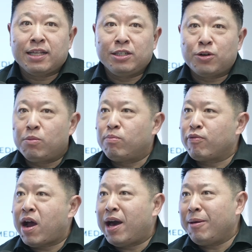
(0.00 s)
don't
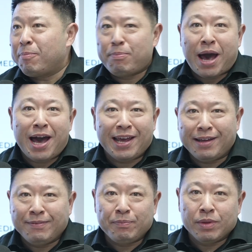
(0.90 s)
buy
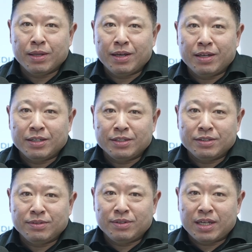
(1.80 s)

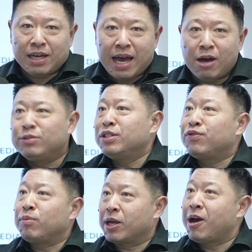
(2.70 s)
houses
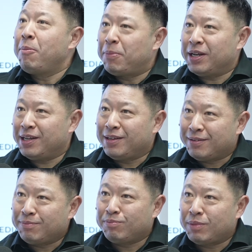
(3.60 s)
from the company.
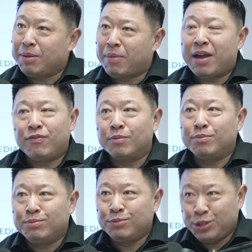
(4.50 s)
They buy
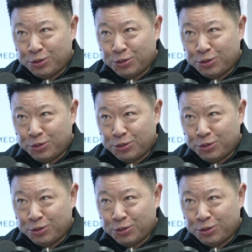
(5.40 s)
from you,